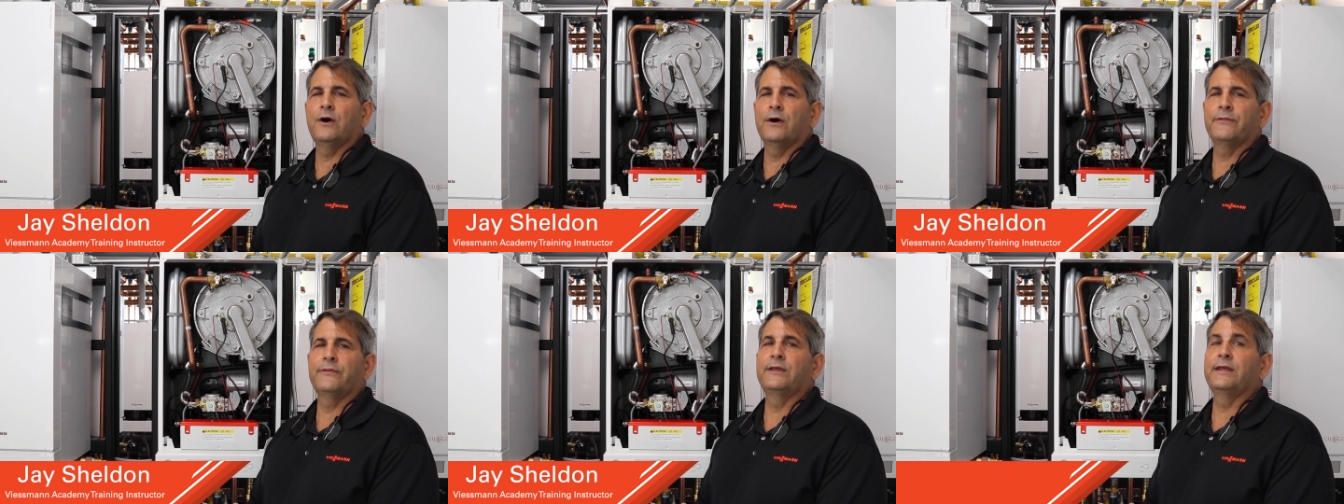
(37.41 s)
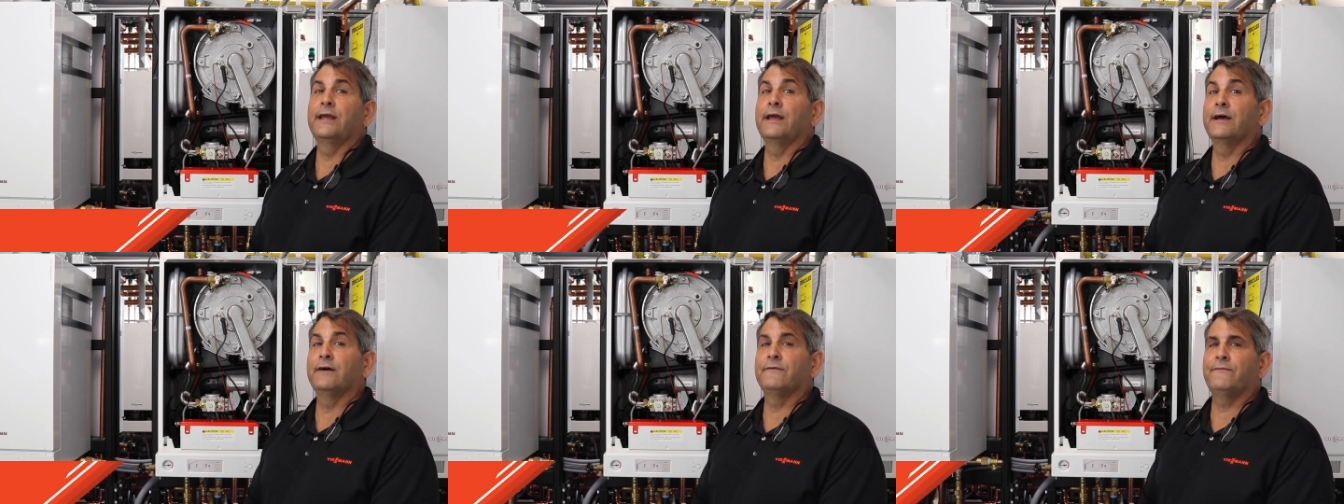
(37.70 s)
on
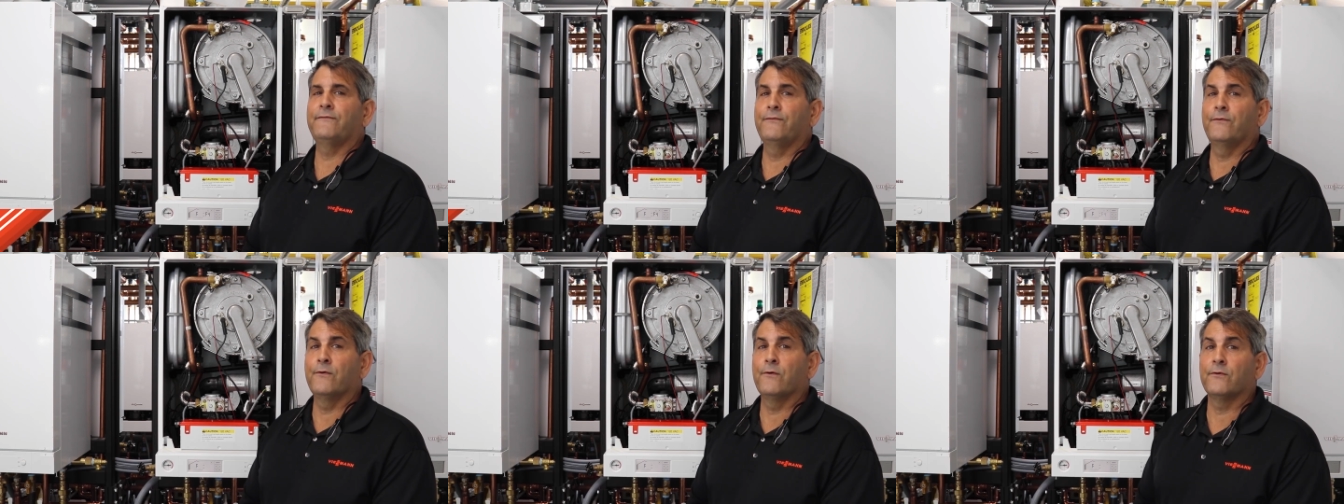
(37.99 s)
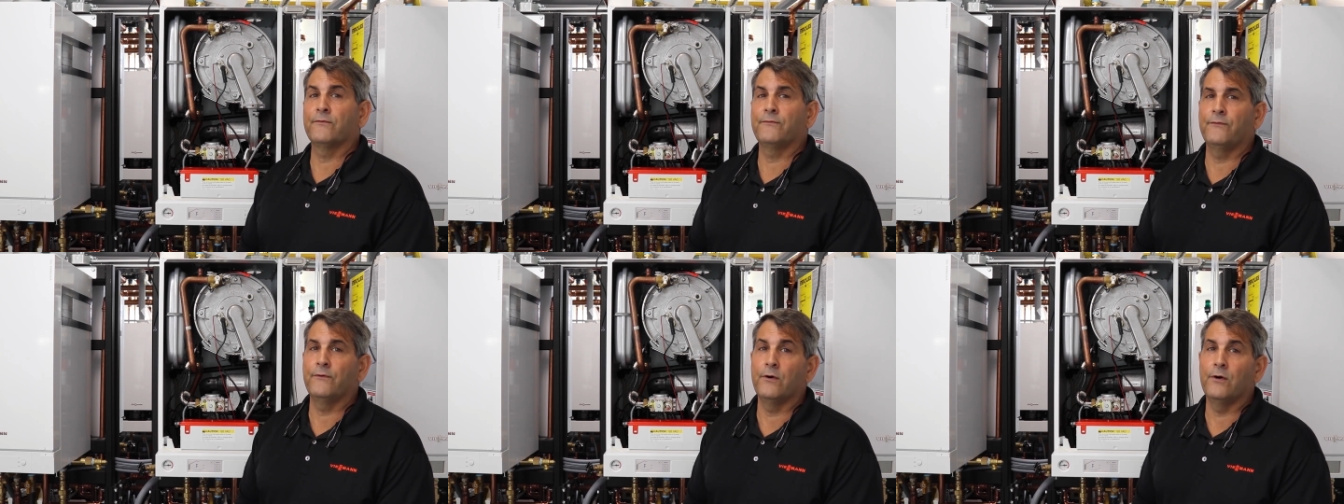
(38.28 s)
the
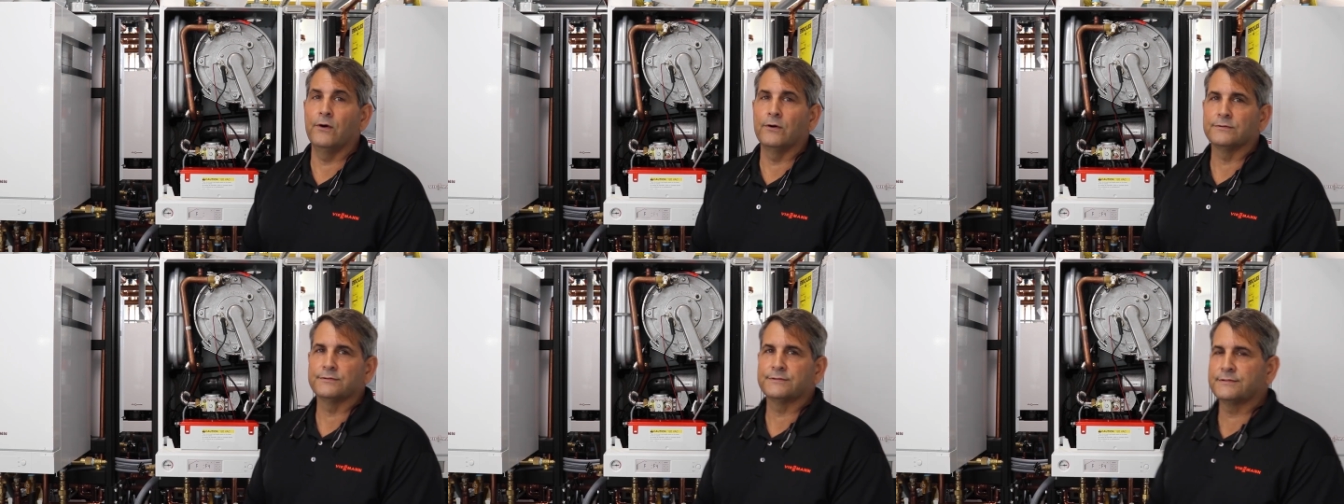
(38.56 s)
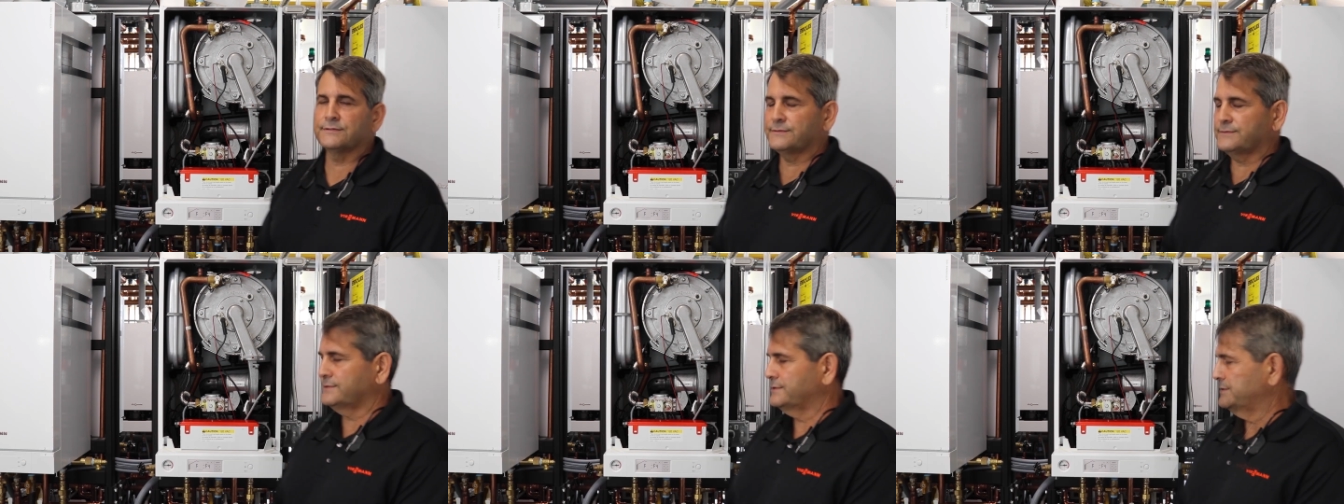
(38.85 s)
F4
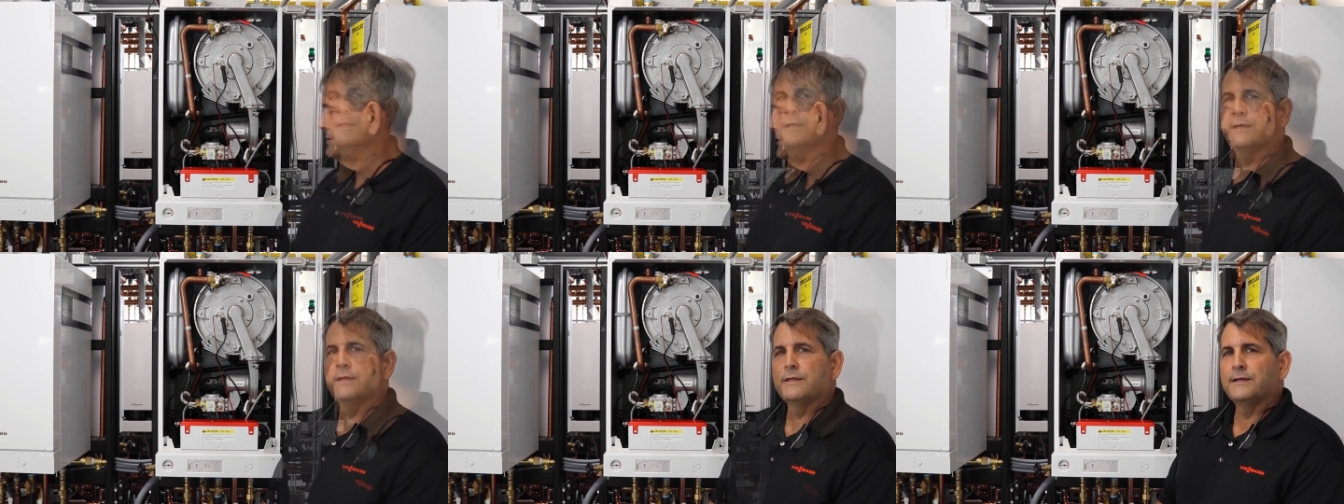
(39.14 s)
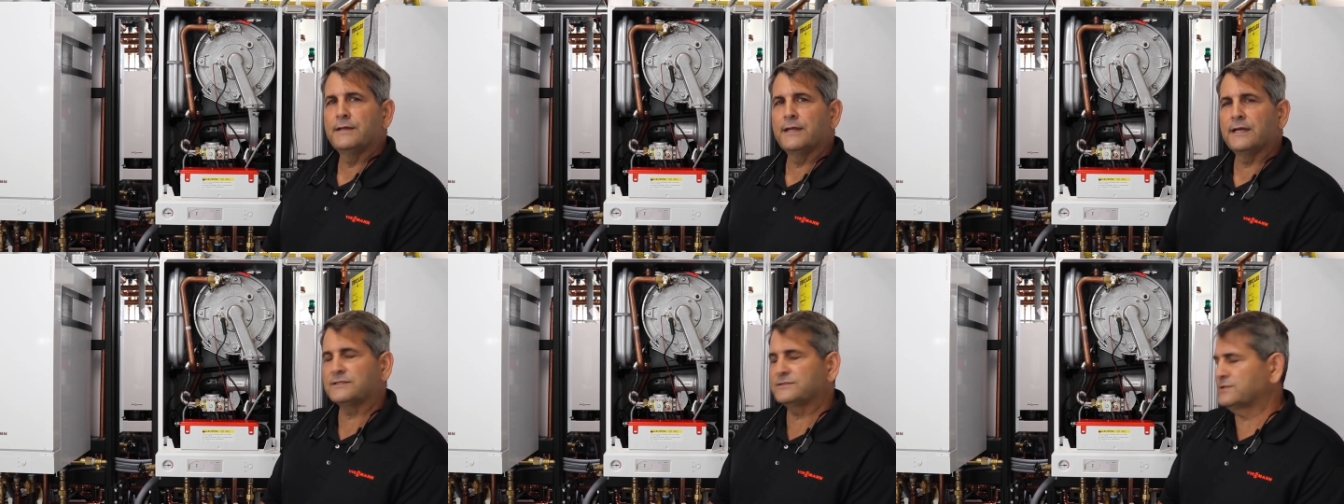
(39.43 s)
fault.
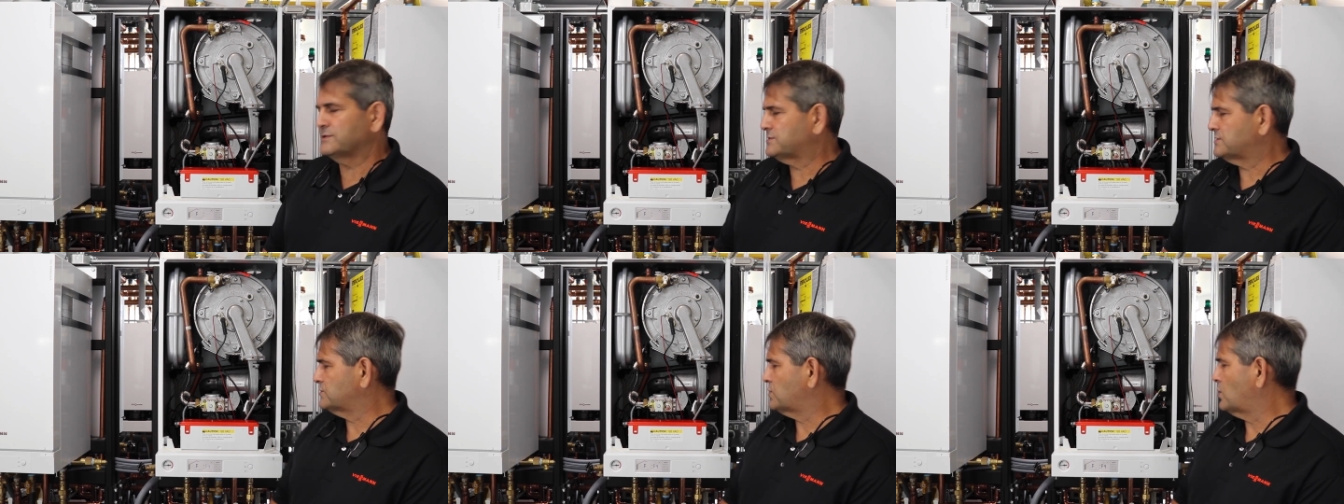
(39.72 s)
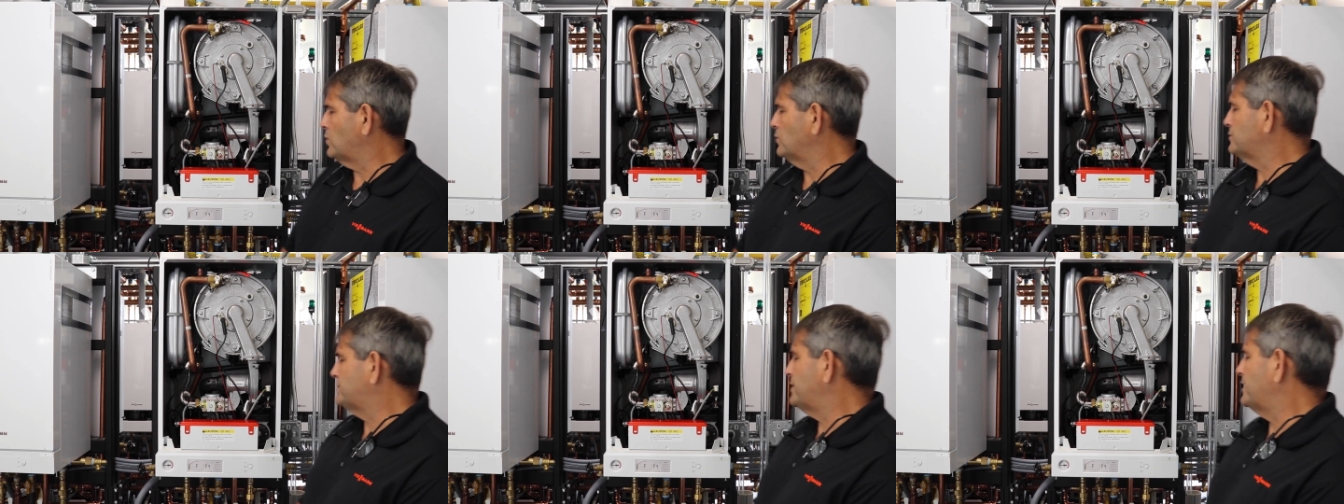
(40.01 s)
Next, let's
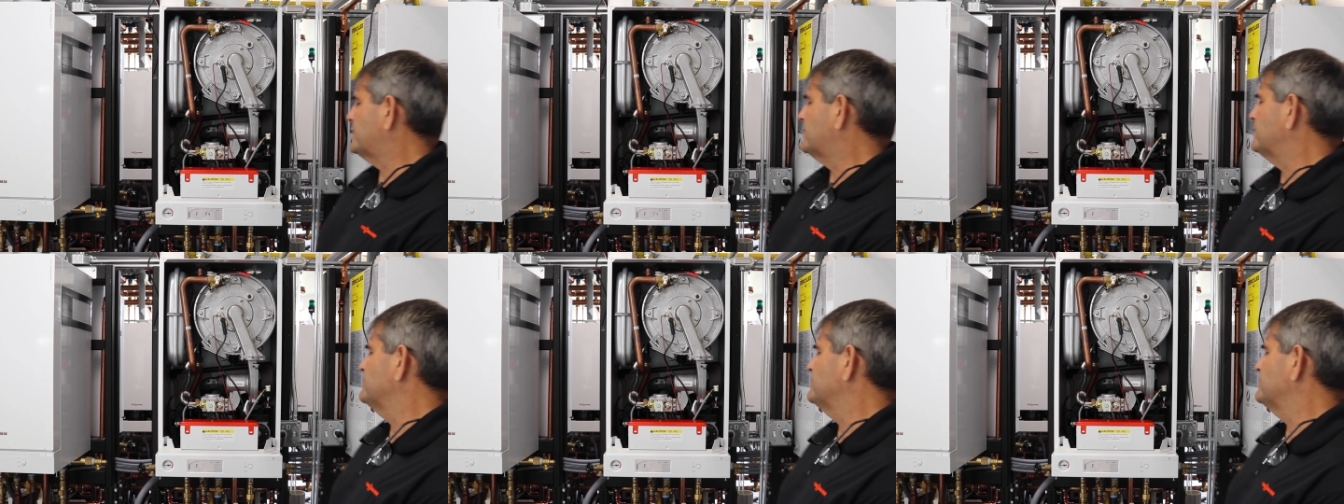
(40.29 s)
go take